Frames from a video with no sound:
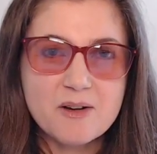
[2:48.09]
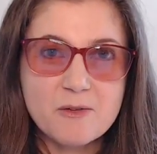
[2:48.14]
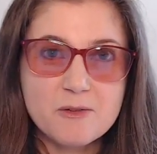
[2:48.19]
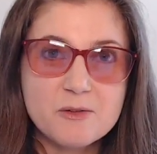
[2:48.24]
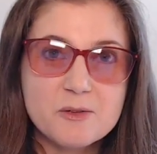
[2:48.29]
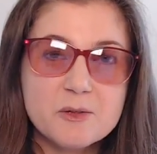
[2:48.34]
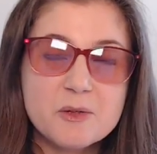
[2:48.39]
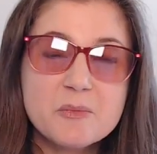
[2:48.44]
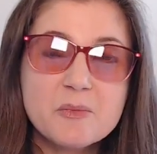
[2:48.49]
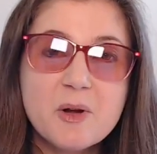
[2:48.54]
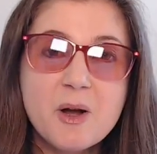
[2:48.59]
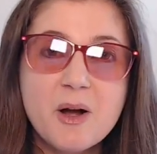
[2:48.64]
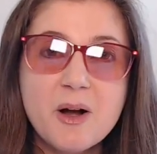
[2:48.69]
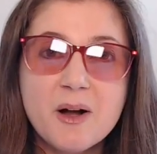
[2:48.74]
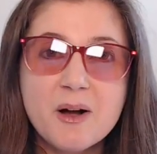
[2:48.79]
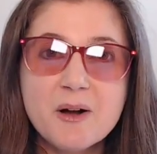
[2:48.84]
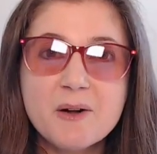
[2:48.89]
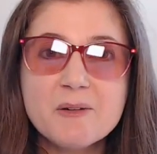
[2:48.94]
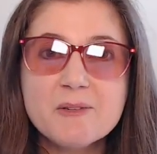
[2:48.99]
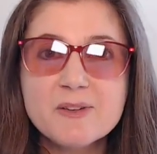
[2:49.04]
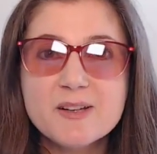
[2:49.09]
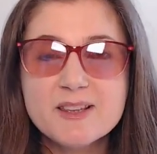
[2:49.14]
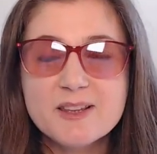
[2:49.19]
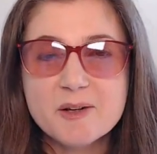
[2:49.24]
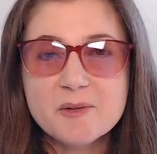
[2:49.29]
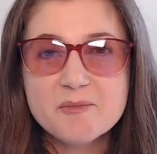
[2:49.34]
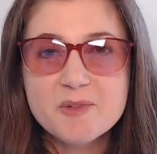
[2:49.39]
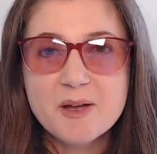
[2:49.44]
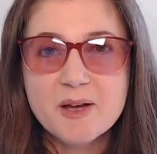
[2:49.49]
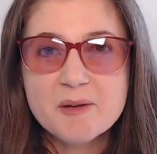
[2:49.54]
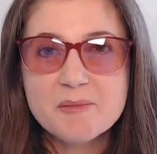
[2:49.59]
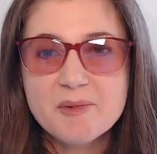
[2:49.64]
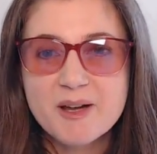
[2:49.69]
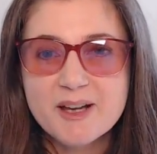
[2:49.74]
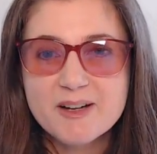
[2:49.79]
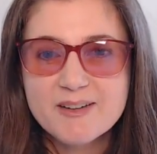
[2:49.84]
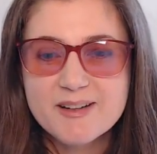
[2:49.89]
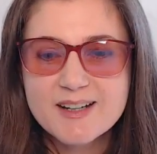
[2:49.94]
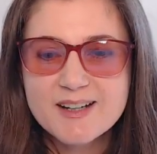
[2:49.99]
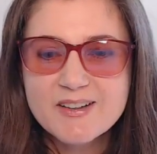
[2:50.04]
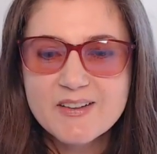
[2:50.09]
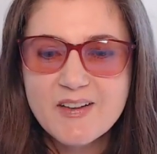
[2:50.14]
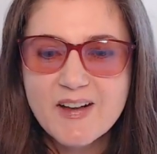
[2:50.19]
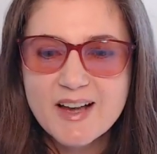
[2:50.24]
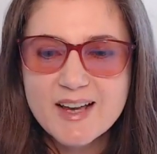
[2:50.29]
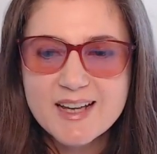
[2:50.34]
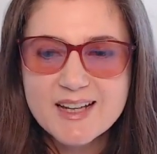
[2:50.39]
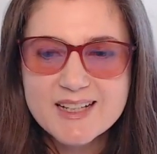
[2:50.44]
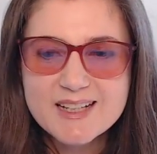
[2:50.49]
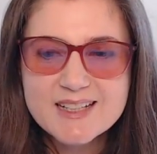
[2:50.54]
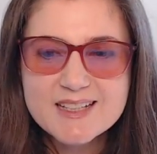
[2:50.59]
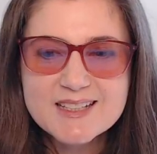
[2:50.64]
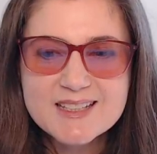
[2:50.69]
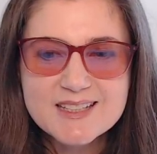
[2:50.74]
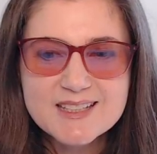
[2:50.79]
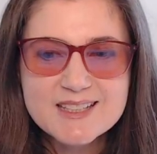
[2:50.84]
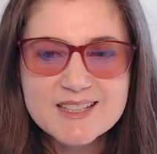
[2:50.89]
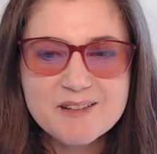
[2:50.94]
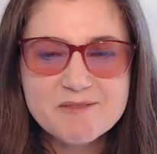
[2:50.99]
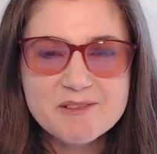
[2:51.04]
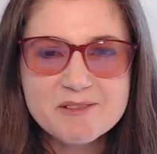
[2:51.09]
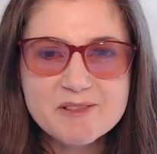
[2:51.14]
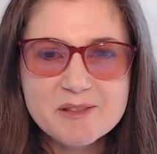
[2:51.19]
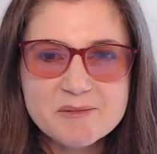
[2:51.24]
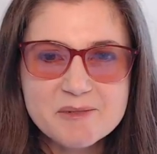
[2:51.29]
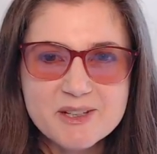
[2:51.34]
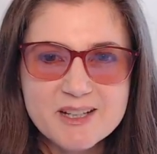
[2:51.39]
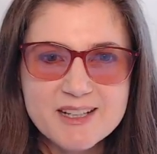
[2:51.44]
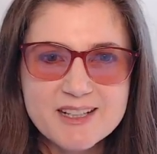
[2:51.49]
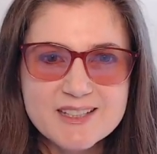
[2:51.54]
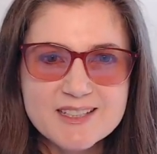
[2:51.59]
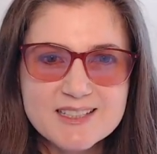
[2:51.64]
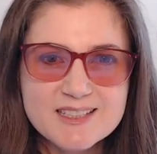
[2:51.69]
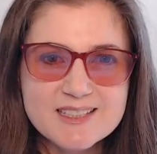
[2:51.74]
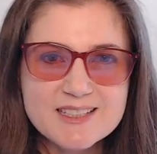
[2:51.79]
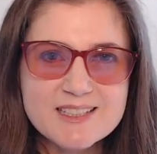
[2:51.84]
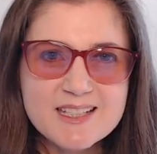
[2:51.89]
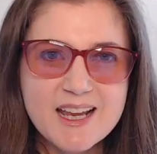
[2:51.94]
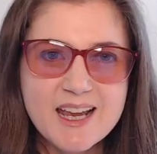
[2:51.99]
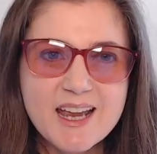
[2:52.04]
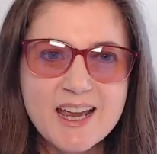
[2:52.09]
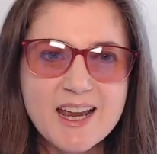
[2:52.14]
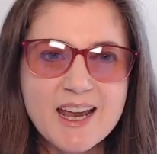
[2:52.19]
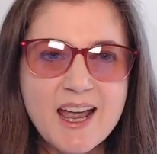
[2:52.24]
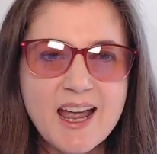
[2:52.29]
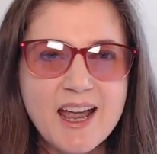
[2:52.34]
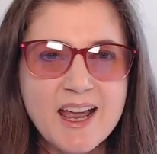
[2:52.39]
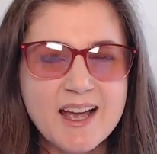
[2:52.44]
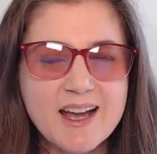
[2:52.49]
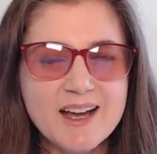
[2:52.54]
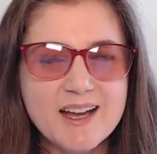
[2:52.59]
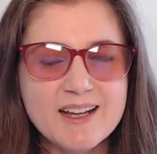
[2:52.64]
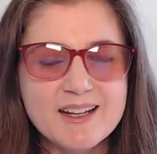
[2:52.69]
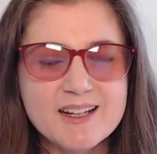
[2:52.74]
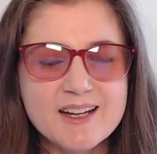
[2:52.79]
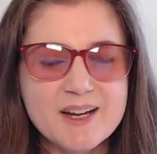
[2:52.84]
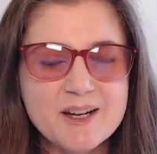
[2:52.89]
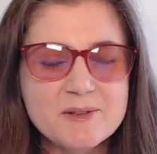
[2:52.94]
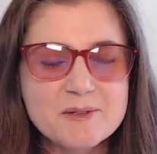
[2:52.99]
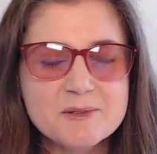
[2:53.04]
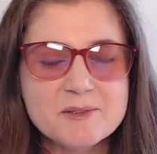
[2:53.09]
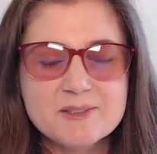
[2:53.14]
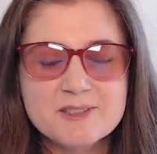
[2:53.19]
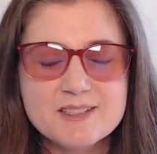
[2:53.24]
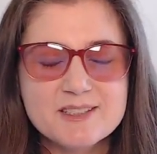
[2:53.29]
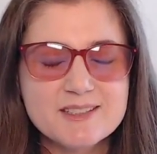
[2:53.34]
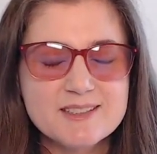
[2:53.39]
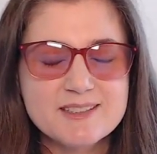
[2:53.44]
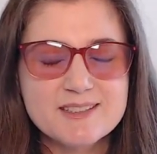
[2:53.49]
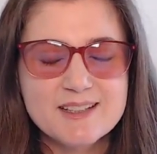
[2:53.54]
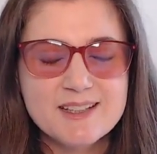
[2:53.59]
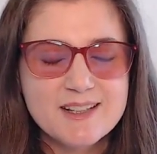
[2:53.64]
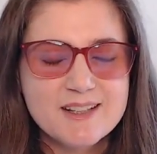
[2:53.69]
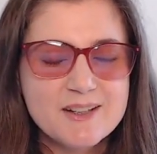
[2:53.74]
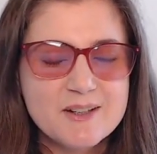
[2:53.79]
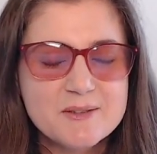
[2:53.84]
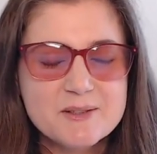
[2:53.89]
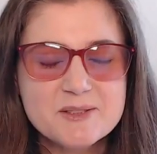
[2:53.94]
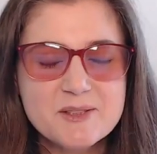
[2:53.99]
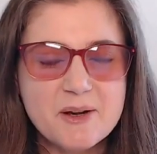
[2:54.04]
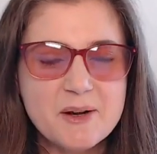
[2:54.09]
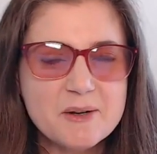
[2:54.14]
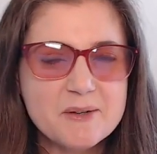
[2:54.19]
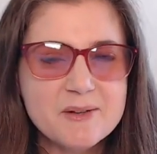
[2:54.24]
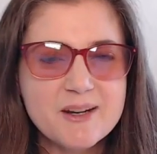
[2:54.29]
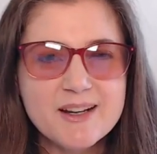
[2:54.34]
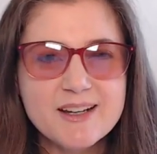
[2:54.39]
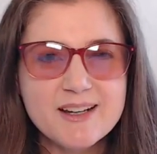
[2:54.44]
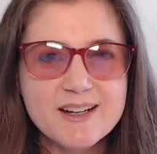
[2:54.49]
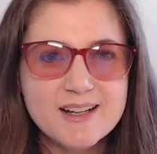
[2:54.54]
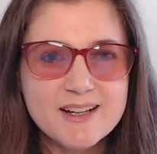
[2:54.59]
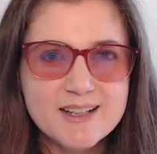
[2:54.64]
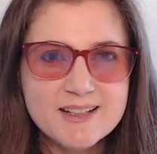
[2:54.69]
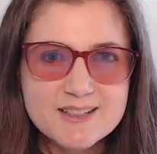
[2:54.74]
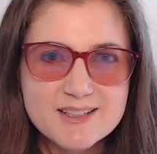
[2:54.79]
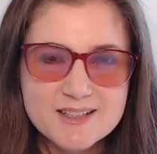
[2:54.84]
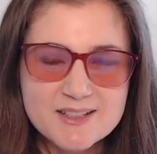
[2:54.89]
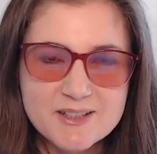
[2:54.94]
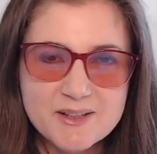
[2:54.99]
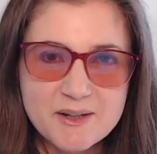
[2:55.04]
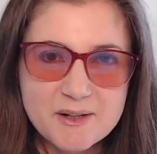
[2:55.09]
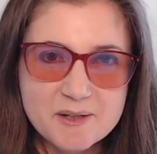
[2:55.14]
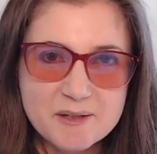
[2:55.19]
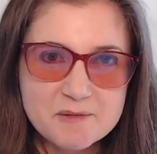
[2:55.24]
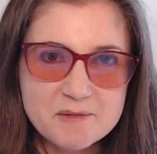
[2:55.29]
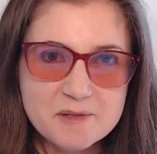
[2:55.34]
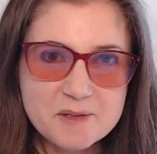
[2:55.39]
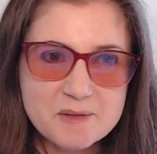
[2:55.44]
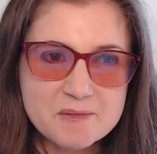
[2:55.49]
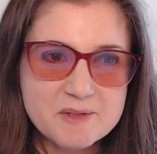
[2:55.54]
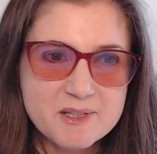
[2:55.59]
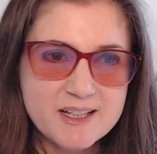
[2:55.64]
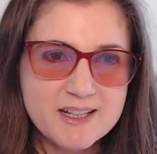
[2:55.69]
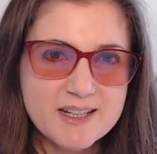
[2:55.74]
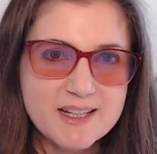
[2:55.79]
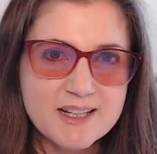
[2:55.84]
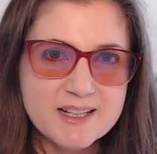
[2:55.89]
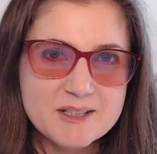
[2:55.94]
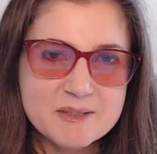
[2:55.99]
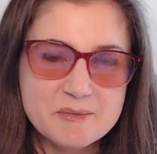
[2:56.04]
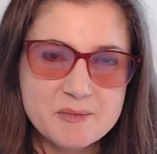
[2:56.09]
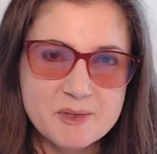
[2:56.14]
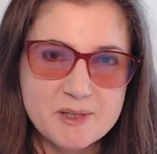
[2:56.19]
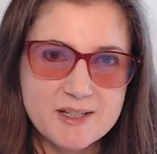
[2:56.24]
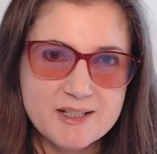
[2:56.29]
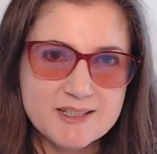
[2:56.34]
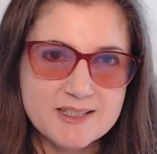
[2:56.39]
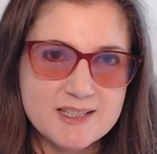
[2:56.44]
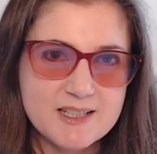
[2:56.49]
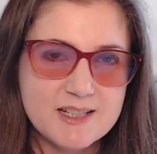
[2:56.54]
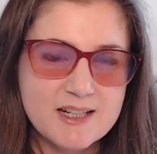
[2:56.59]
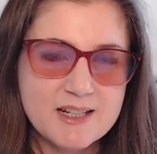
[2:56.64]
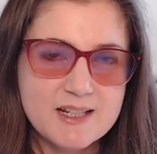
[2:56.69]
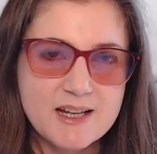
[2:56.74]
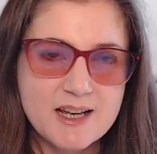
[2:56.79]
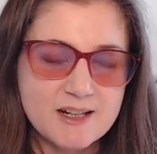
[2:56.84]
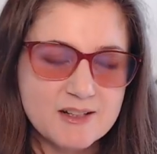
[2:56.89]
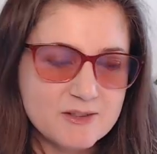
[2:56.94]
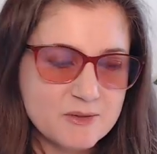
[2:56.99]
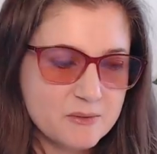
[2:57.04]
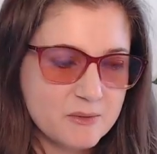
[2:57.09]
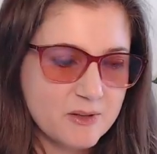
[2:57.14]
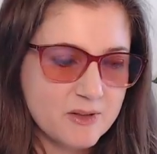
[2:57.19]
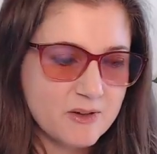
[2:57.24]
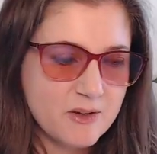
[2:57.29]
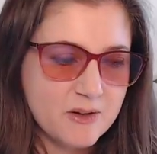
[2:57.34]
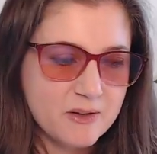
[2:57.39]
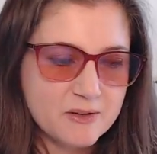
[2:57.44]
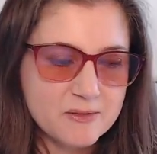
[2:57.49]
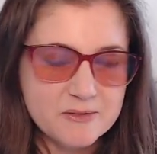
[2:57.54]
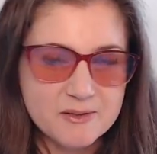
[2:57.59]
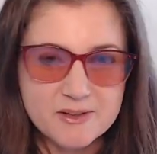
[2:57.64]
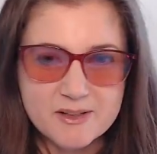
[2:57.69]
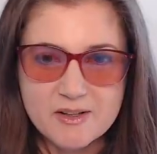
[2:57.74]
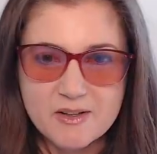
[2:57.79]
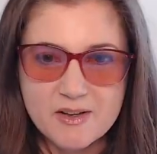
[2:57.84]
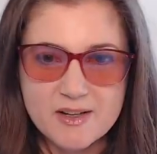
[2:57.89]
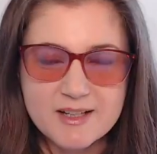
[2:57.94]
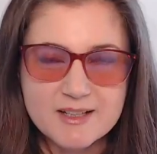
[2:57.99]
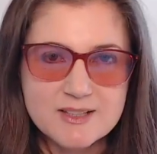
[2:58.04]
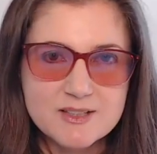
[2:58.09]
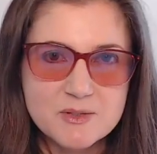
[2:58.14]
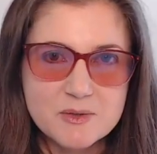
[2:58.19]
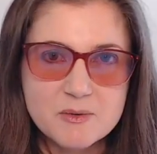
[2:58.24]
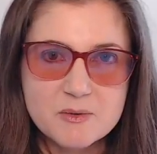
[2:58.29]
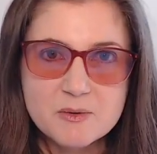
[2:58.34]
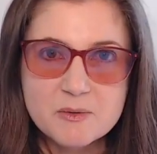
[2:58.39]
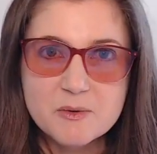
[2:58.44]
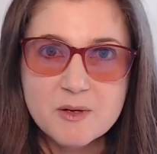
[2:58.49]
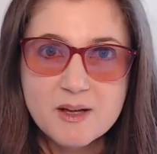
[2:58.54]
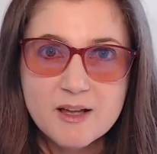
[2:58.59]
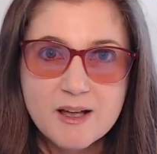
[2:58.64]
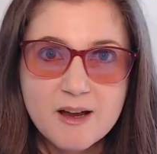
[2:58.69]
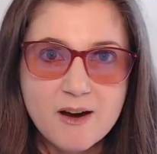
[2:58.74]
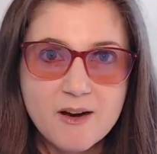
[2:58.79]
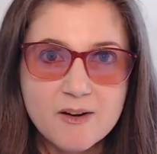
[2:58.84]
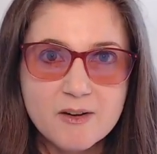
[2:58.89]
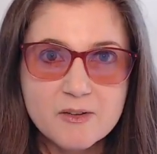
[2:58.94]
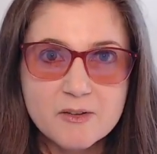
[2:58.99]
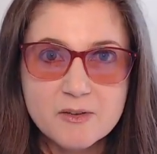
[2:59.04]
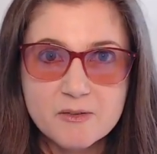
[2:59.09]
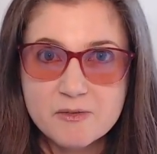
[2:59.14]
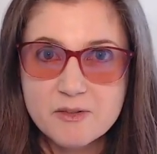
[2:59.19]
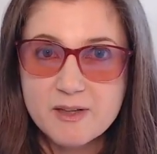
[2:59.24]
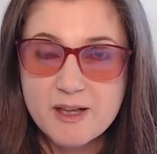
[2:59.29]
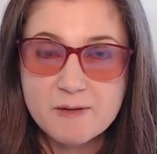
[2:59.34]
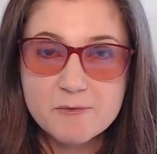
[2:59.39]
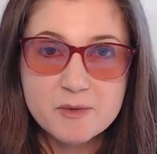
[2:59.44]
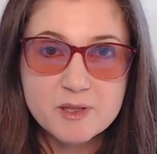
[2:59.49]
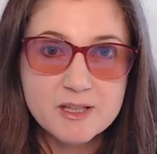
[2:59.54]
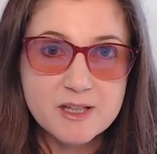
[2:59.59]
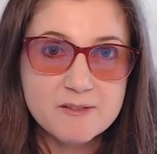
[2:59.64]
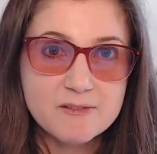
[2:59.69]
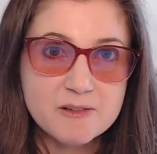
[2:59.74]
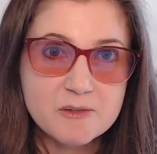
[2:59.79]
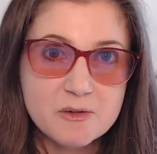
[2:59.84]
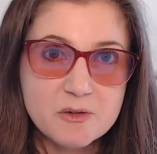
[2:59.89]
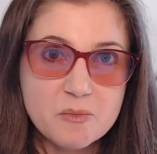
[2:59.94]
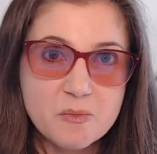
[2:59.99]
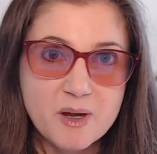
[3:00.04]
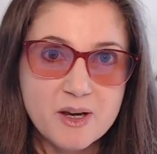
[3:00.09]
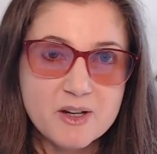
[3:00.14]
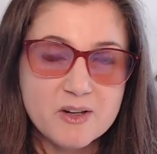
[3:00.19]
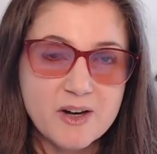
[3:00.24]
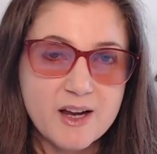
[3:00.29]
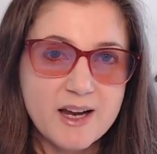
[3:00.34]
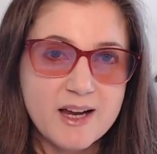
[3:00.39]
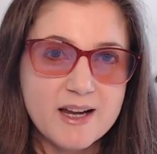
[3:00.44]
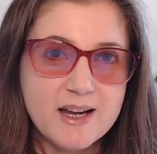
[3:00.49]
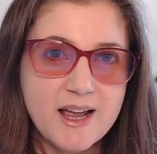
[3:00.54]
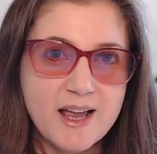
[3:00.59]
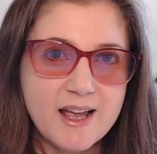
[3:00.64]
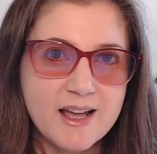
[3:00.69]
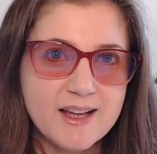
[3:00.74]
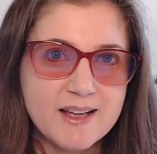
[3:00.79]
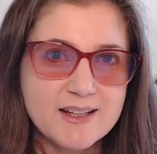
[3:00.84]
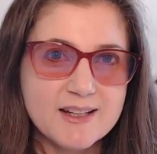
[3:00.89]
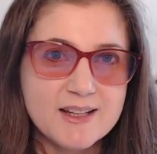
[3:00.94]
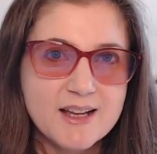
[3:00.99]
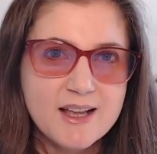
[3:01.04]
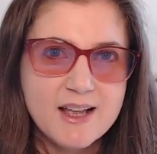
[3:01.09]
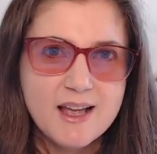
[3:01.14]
group call with our Beyond Migraine clients, and some of them are here today. And it just was already such a heartwarming experience to connect with all of our clients who have been living with migraine and